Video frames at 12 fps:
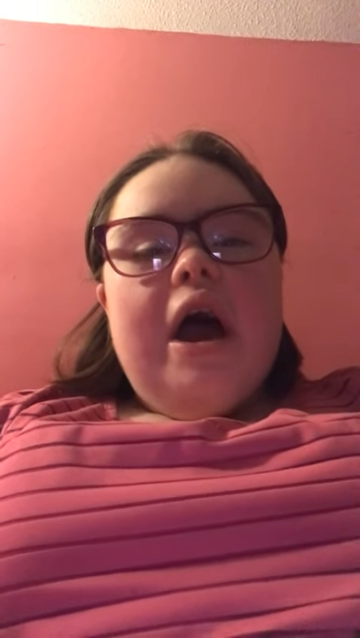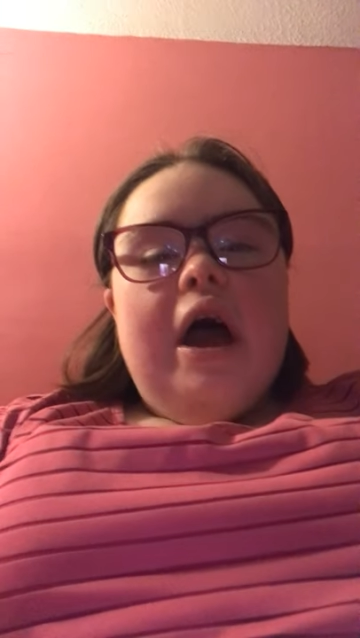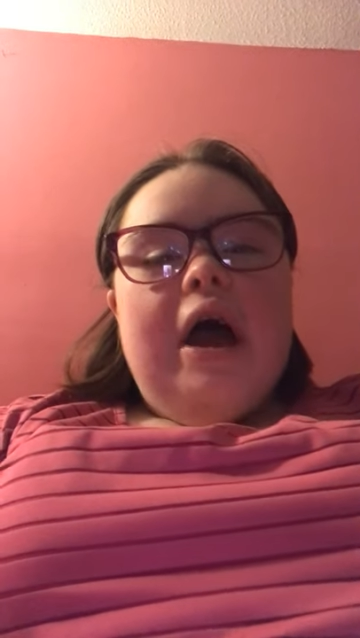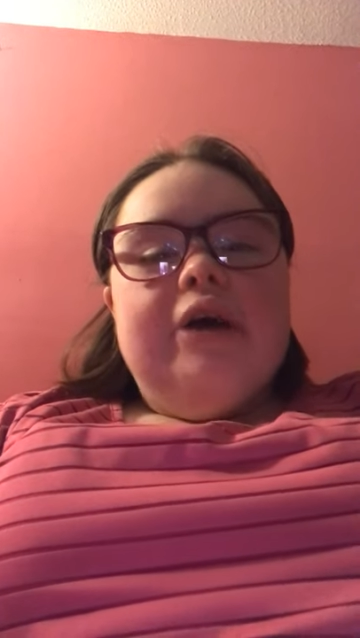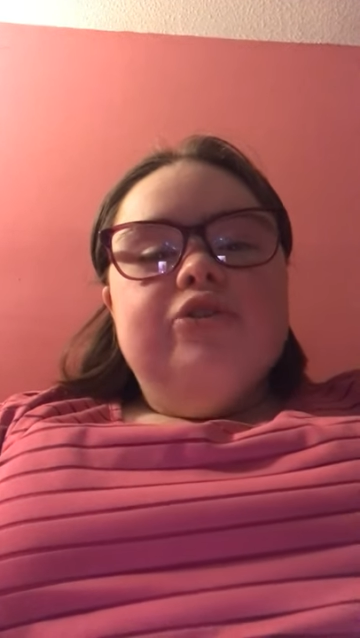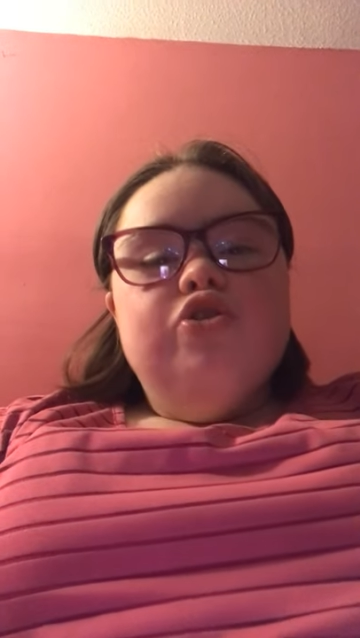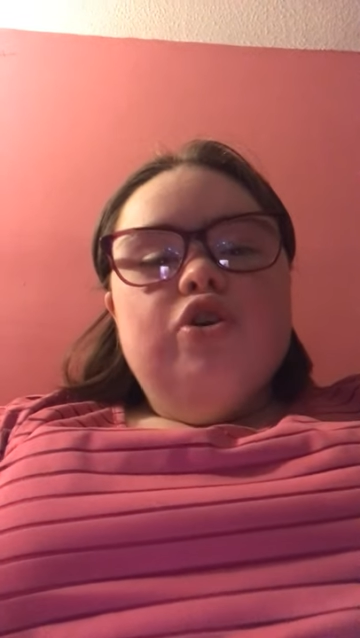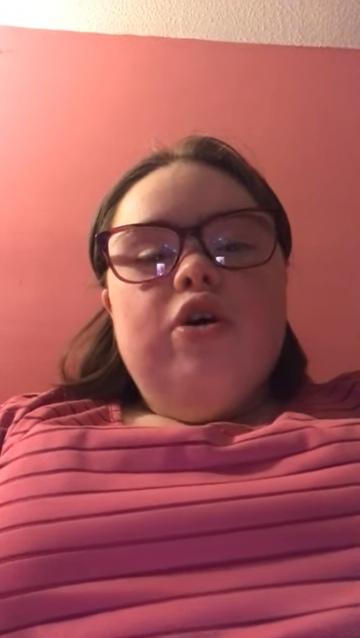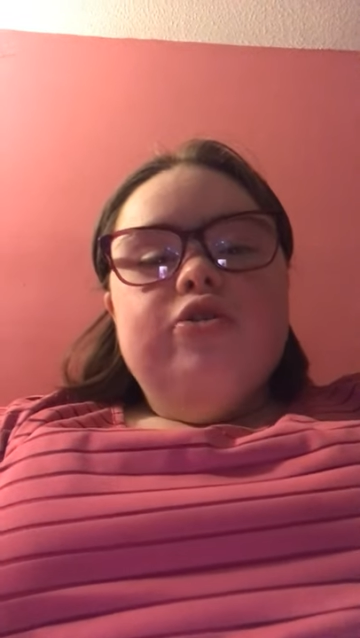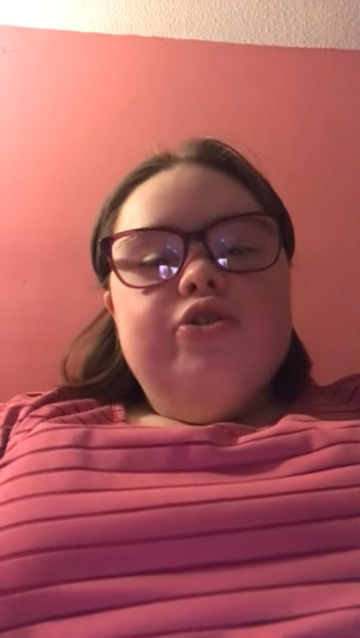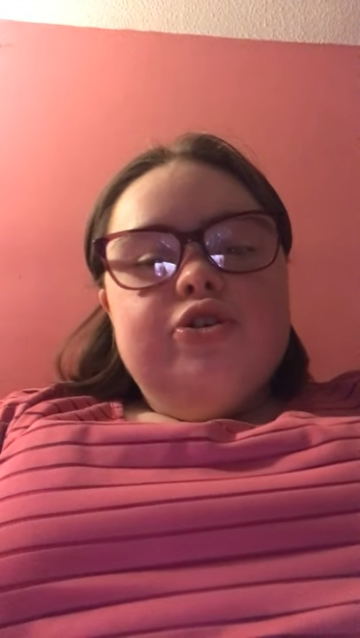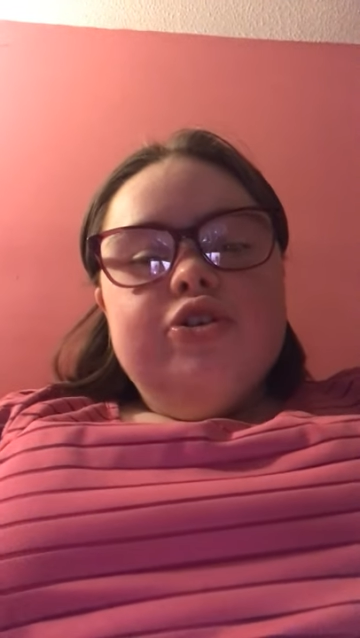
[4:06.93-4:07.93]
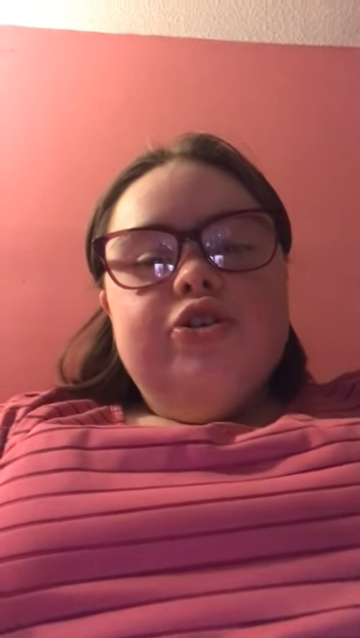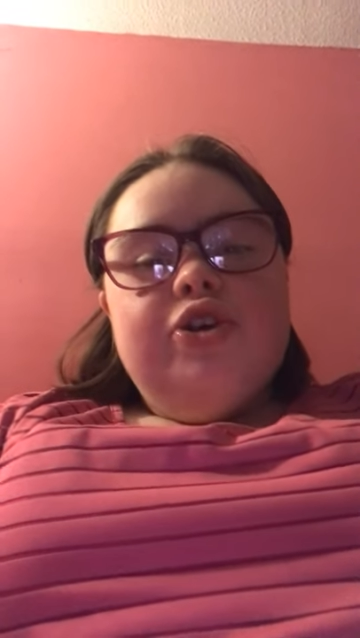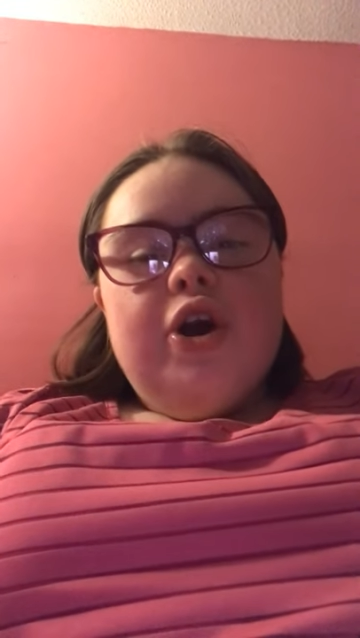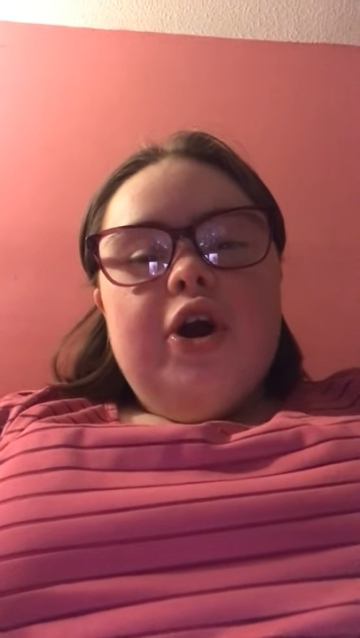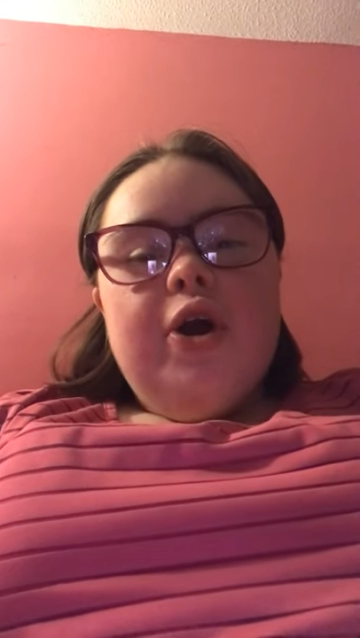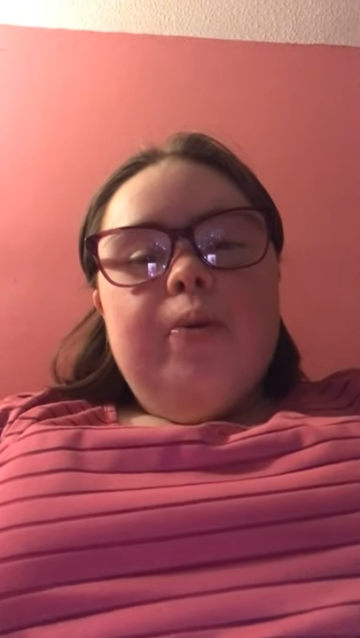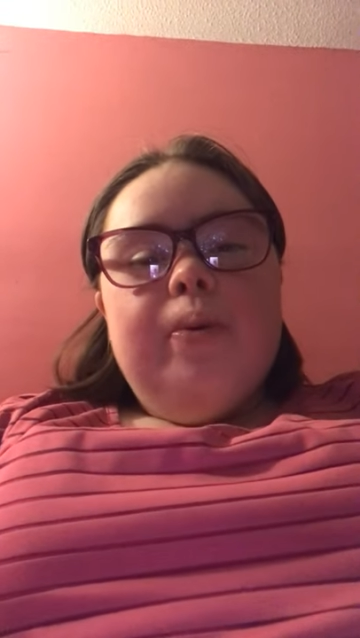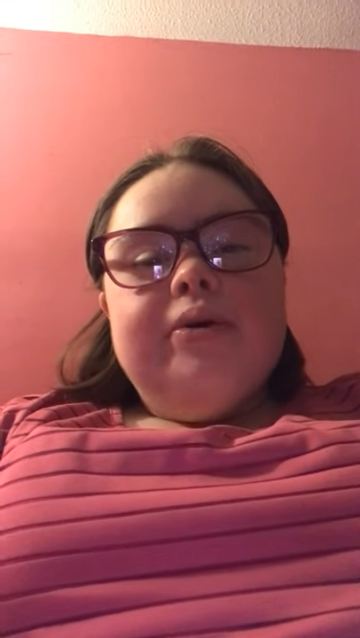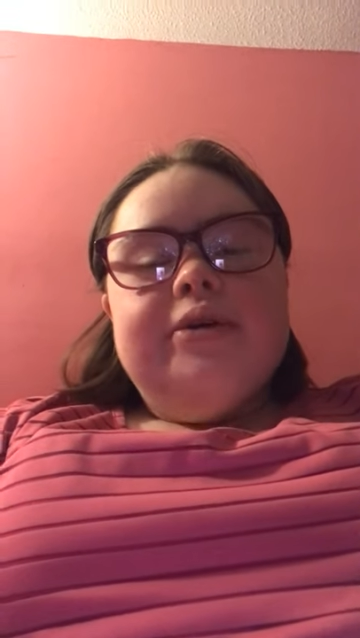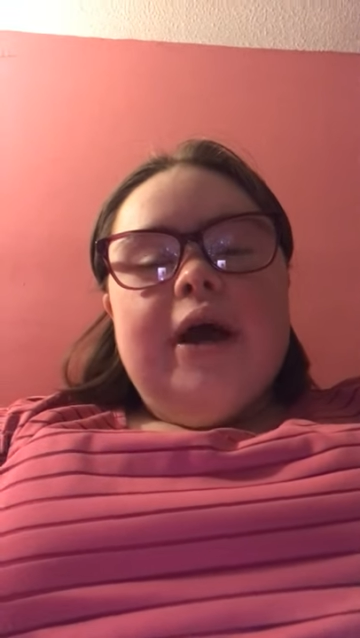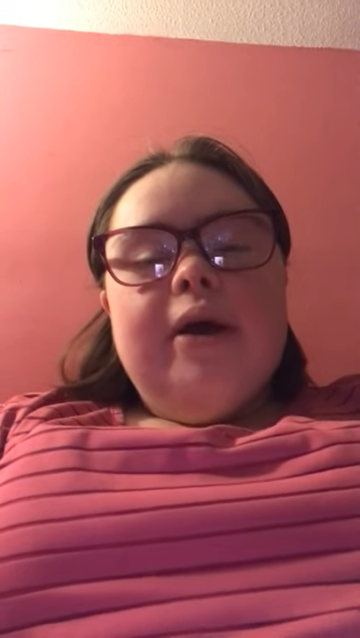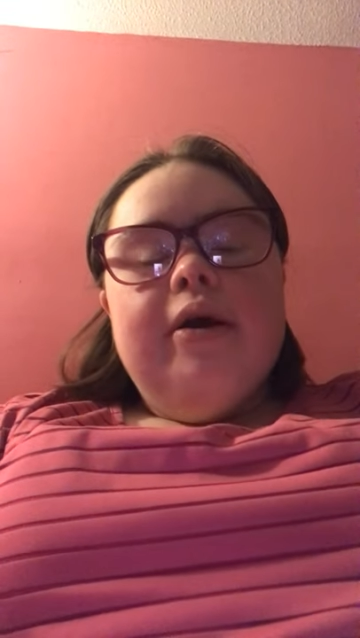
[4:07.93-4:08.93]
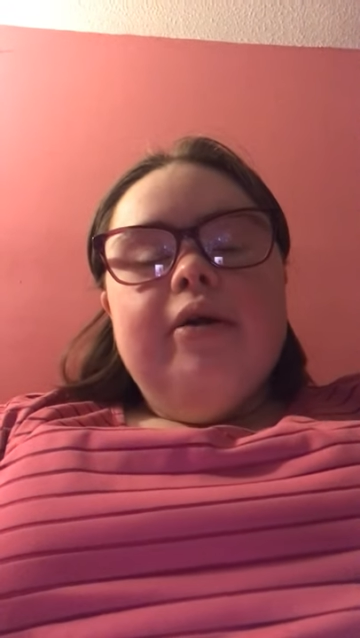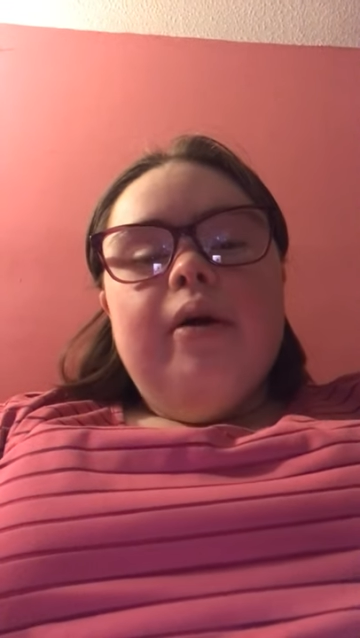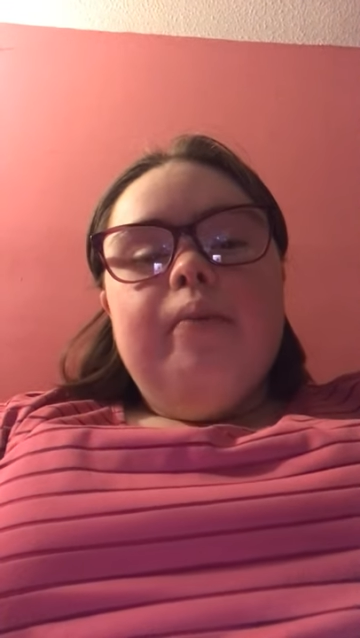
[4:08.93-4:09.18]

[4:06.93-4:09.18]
and your YouTube is saying